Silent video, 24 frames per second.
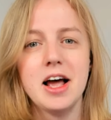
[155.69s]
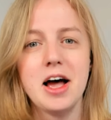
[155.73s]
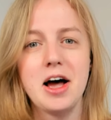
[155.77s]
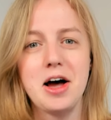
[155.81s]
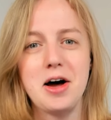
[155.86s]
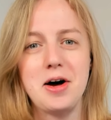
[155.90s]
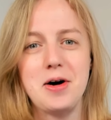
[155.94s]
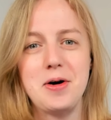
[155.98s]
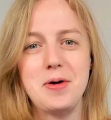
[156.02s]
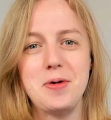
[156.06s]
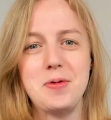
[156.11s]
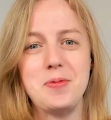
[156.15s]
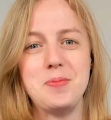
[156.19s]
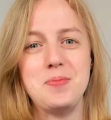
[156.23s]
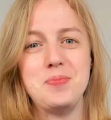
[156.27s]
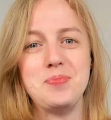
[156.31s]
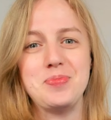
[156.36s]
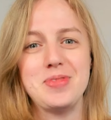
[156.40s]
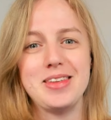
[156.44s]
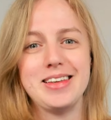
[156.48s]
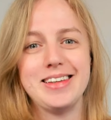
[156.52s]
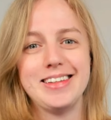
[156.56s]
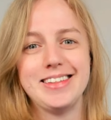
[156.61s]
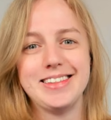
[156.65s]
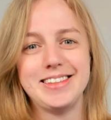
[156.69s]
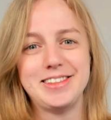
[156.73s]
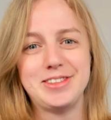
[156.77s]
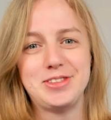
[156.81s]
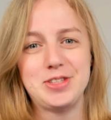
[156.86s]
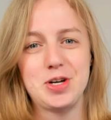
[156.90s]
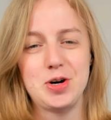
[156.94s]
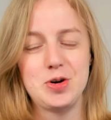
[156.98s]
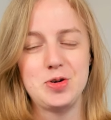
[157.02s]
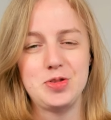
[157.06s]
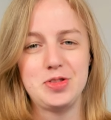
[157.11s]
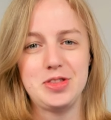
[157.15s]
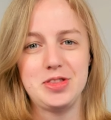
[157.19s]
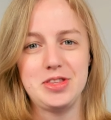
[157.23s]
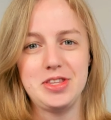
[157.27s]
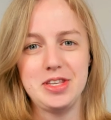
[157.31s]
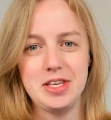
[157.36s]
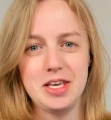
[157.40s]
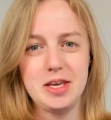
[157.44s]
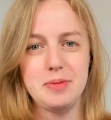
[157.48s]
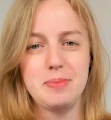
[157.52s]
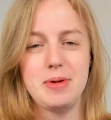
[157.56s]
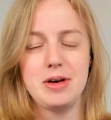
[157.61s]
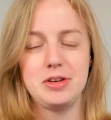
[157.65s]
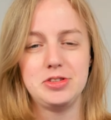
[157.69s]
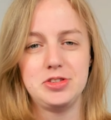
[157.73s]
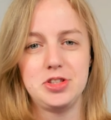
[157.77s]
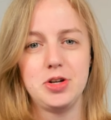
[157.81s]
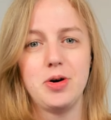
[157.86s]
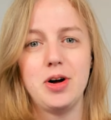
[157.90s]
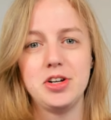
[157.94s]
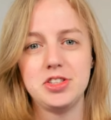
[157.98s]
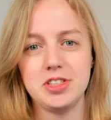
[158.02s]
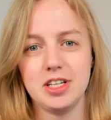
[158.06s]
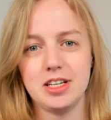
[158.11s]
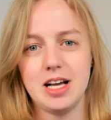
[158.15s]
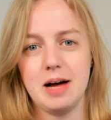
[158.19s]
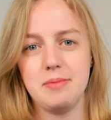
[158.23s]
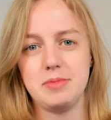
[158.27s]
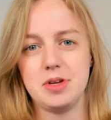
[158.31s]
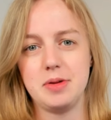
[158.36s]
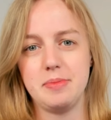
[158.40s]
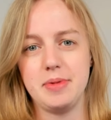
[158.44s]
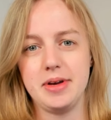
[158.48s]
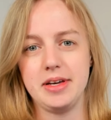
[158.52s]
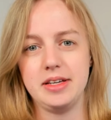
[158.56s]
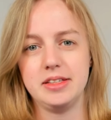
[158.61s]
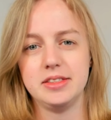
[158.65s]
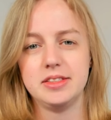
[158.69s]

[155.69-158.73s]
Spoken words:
So the emails do actually come to me.